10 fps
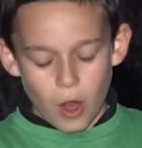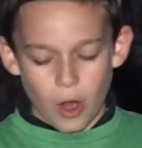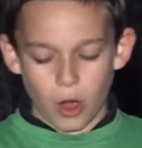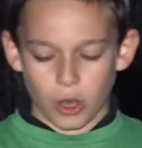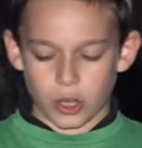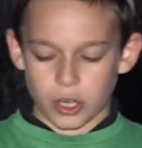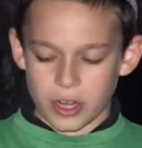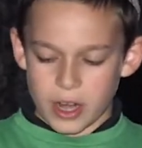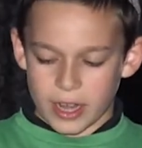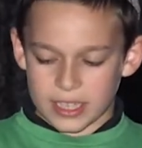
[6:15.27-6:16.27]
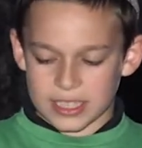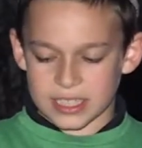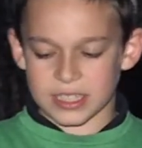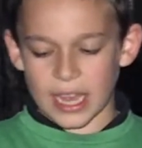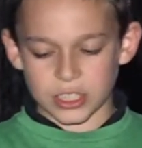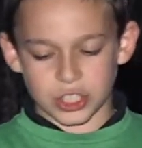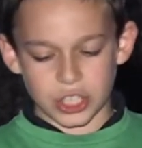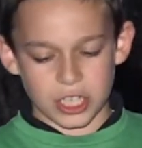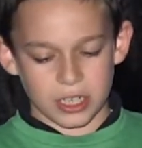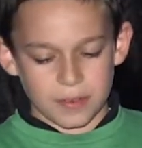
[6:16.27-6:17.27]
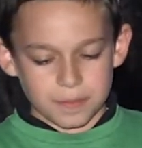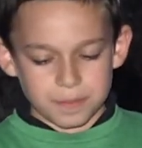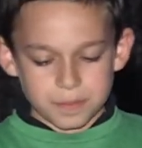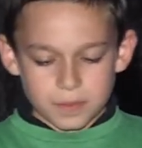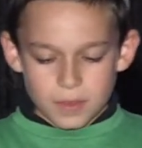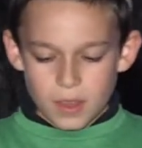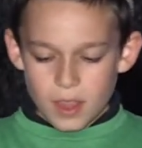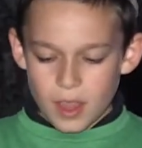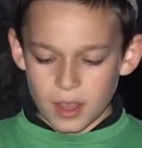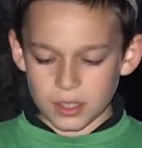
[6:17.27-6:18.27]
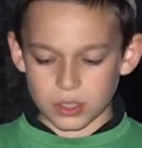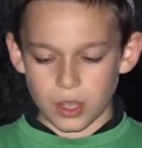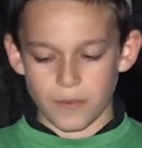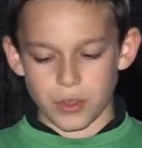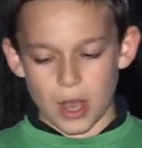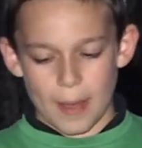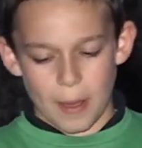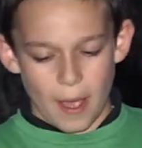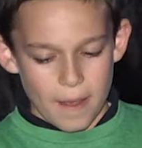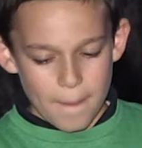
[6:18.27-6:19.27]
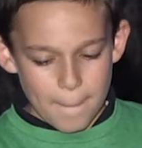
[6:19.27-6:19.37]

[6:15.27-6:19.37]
are an extension of the Rebbe.